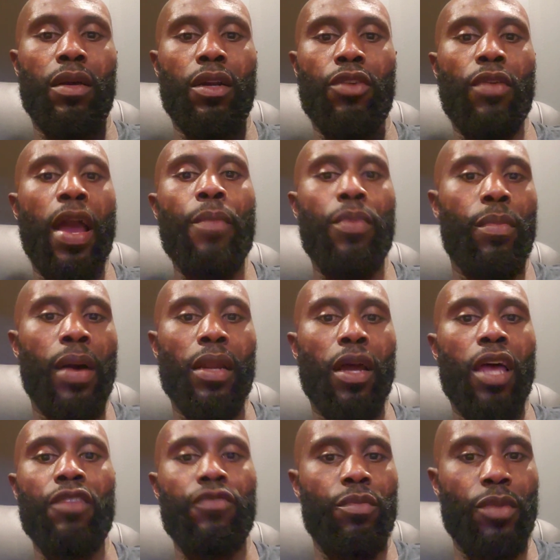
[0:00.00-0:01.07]
crap about
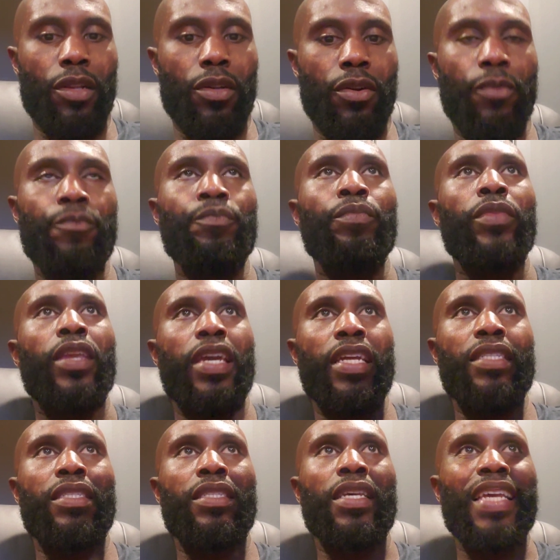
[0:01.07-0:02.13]
Oliver Miller.
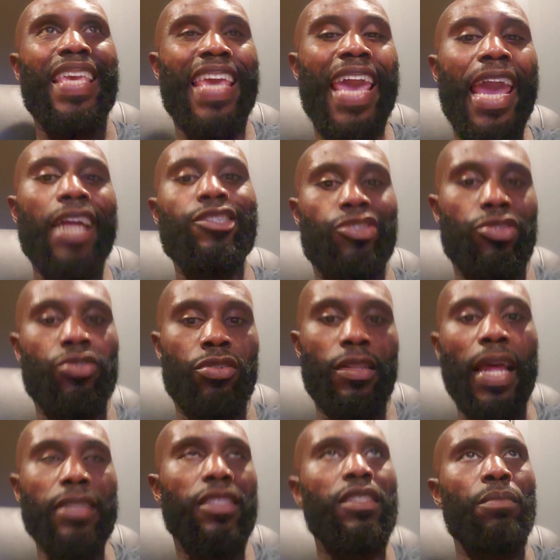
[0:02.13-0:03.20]
It's cancer. That's